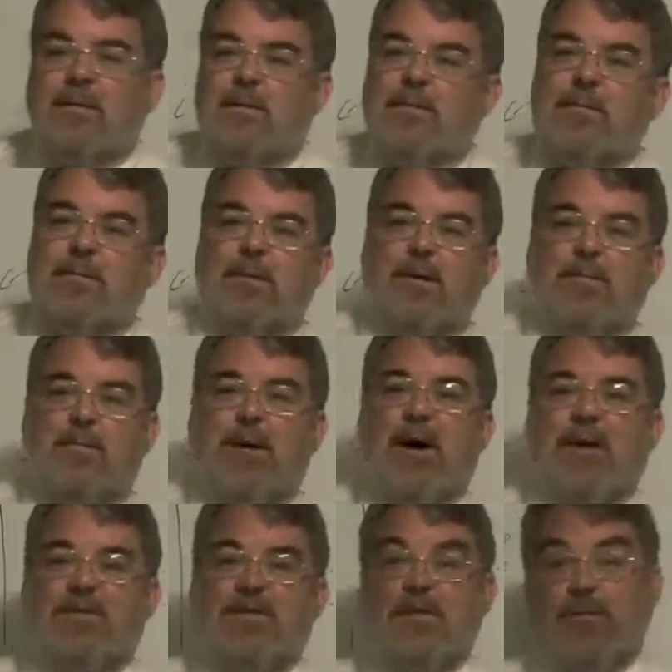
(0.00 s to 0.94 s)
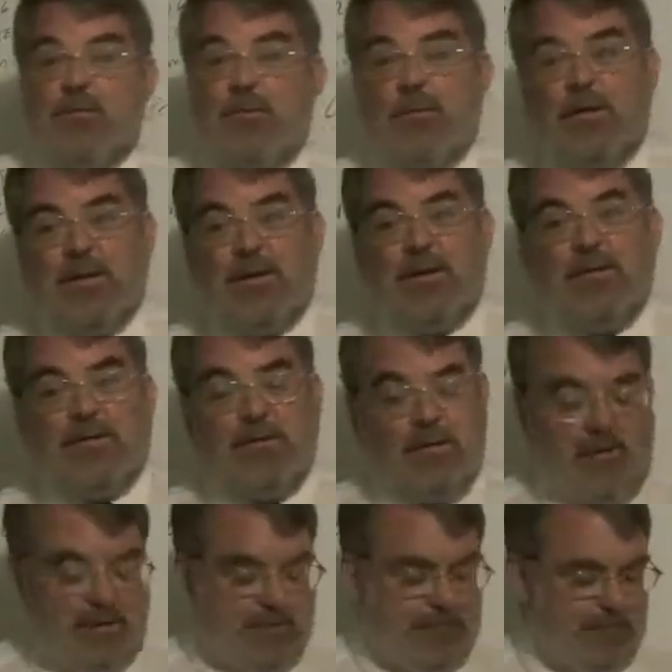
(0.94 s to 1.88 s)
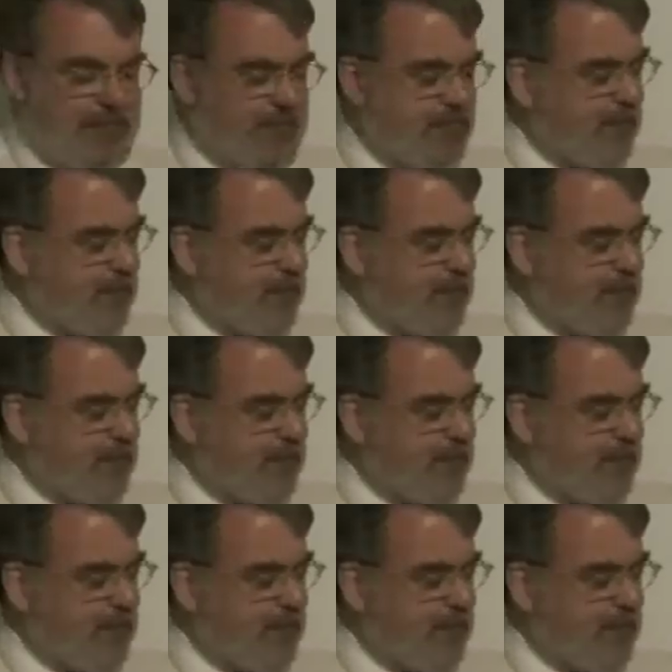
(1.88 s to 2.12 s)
There would be a positive correlation here.